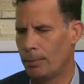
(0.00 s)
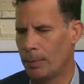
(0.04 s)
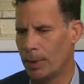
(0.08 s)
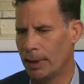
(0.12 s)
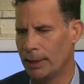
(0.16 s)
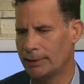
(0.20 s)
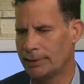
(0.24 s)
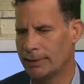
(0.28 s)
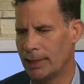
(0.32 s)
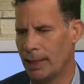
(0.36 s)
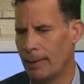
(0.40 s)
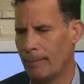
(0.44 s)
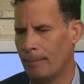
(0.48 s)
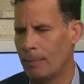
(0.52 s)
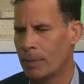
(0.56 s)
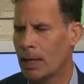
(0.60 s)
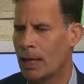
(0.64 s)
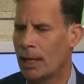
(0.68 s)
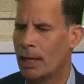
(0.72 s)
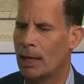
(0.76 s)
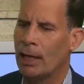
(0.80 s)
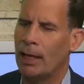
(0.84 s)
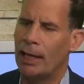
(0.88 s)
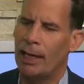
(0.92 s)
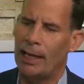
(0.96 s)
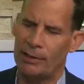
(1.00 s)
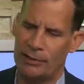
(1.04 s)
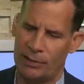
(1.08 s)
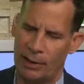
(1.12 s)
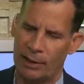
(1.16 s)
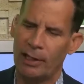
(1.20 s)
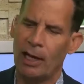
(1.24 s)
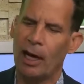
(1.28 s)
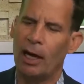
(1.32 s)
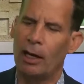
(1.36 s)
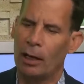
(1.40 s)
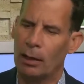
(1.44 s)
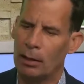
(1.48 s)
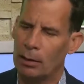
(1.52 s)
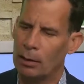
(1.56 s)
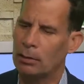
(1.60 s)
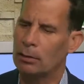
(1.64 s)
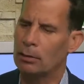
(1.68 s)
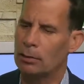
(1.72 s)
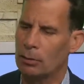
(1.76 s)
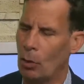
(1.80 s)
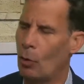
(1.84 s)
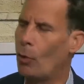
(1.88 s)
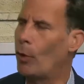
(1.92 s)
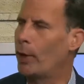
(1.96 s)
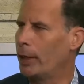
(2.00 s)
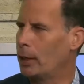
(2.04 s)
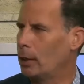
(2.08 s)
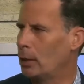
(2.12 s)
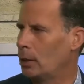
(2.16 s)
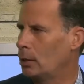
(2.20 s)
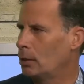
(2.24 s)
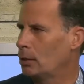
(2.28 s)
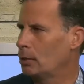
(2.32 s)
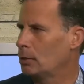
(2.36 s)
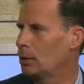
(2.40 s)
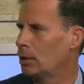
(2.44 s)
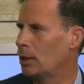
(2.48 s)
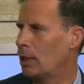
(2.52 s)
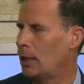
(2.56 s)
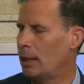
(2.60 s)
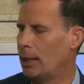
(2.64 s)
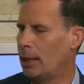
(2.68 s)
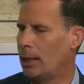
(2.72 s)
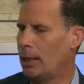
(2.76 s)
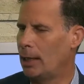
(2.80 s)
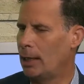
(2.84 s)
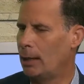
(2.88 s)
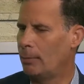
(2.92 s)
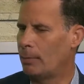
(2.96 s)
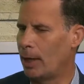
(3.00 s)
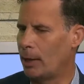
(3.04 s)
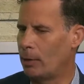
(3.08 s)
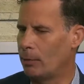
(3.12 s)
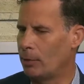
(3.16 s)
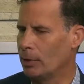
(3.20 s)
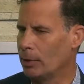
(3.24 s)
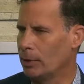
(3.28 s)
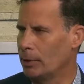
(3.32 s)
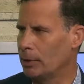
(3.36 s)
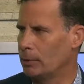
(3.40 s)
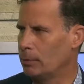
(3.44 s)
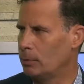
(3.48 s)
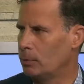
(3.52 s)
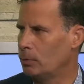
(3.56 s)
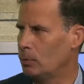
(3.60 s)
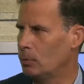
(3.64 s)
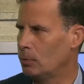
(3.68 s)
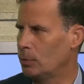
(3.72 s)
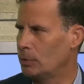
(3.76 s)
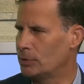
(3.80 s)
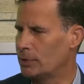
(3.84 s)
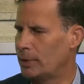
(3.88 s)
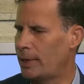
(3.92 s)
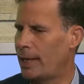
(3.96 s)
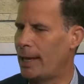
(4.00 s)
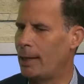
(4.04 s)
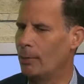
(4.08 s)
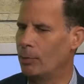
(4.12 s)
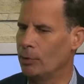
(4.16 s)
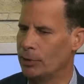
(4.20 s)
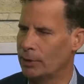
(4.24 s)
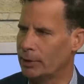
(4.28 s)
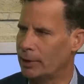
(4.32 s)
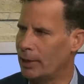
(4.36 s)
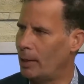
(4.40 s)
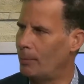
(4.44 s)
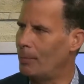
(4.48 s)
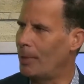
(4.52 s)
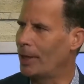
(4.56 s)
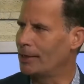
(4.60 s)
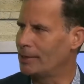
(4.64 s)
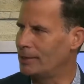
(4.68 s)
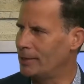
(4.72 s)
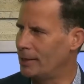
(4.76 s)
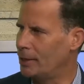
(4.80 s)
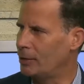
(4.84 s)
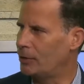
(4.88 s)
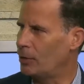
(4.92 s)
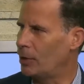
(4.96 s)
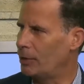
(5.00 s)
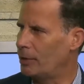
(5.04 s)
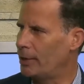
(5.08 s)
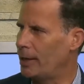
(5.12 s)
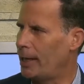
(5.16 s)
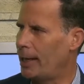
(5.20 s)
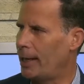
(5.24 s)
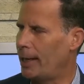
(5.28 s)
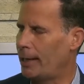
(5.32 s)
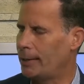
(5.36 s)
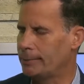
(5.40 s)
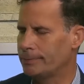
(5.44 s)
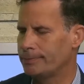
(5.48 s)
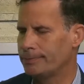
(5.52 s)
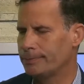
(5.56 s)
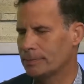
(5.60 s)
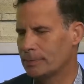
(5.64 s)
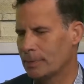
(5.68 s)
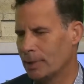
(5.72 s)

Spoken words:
But as a young lawyer, I really was able to cut my teeth on that.